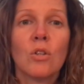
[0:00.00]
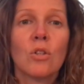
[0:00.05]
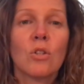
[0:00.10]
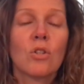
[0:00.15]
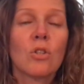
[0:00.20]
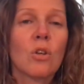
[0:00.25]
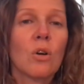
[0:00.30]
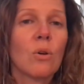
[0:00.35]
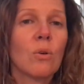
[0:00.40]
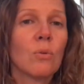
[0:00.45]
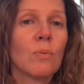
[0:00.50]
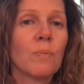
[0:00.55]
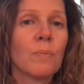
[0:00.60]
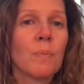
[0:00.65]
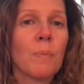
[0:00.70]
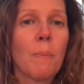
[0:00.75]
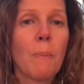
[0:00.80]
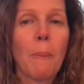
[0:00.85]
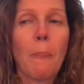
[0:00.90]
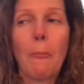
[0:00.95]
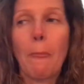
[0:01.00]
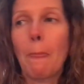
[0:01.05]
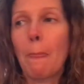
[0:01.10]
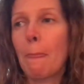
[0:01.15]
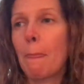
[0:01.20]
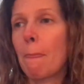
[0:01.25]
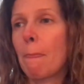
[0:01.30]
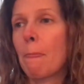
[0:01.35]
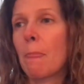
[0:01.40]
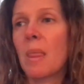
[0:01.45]
So,
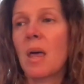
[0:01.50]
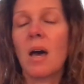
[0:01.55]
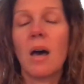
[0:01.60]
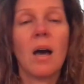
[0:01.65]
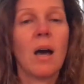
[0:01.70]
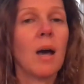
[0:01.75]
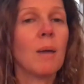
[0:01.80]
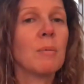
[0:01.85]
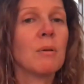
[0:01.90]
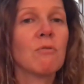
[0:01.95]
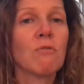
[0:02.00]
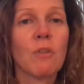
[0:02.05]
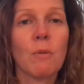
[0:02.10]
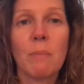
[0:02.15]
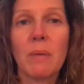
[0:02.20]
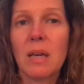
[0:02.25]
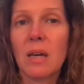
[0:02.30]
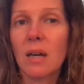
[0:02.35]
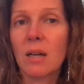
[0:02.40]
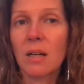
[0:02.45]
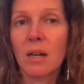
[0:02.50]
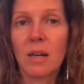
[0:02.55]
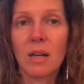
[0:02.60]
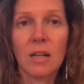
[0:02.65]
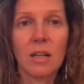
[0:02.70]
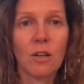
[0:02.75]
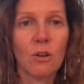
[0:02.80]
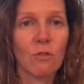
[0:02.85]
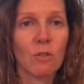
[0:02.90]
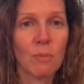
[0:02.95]
I mean, for me, I got
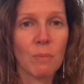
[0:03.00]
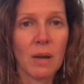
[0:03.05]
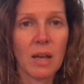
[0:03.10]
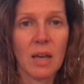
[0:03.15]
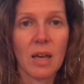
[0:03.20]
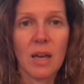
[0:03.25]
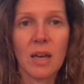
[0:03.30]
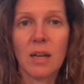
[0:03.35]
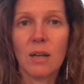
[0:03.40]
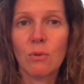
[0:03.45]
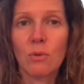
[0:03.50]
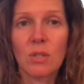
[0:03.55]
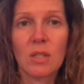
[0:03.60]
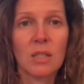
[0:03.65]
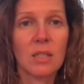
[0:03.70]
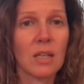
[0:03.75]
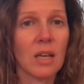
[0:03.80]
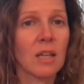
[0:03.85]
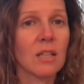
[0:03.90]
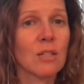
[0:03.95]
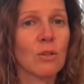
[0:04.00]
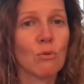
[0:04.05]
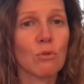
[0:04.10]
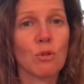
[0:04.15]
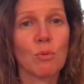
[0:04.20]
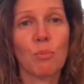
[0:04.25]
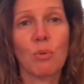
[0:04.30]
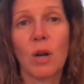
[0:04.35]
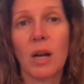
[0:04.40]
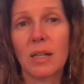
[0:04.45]
in over my head. It was a dance, it was
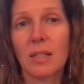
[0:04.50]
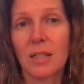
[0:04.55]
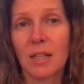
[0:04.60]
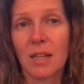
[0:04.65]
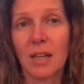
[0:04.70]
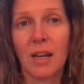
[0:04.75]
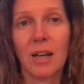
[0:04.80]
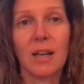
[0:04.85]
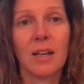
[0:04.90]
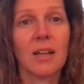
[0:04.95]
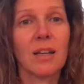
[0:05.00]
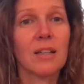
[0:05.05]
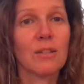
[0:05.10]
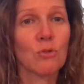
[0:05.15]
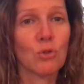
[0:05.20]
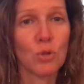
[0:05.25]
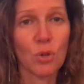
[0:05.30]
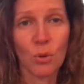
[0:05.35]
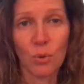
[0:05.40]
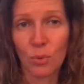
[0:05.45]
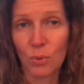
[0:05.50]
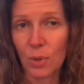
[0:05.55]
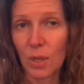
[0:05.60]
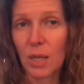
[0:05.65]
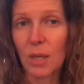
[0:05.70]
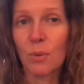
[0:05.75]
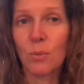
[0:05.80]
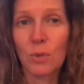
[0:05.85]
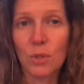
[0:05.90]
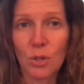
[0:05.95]
a practica, so
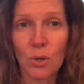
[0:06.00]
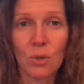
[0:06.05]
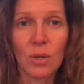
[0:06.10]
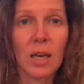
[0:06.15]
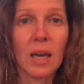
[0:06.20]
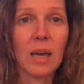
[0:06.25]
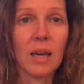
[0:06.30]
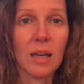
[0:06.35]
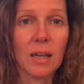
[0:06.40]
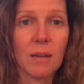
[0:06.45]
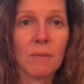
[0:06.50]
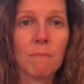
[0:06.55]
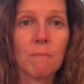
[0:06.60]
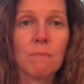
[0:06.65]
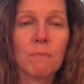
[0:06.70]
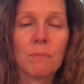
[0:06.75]
it was okay.